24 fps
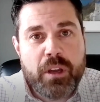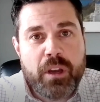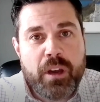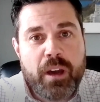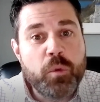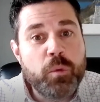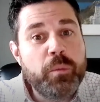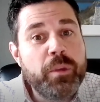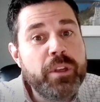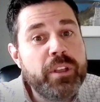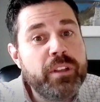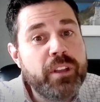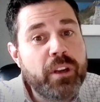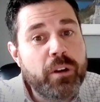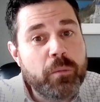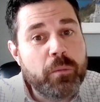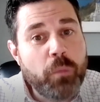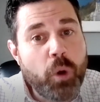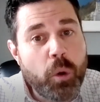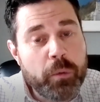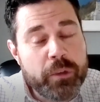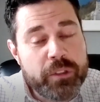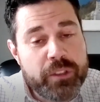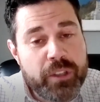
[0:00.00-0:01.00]
will be there
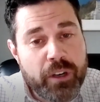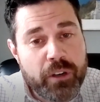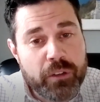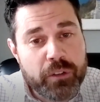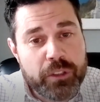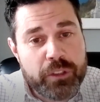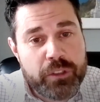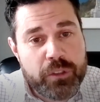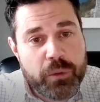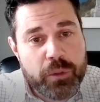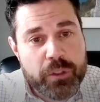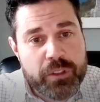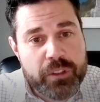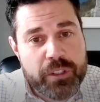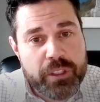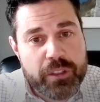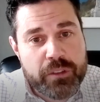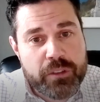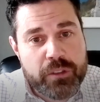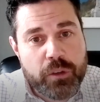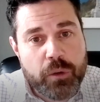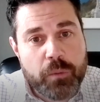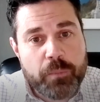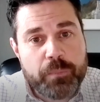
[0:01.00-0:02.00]
momentarily to
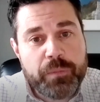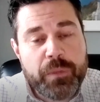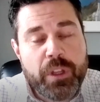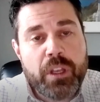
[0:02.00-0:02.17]
assist you.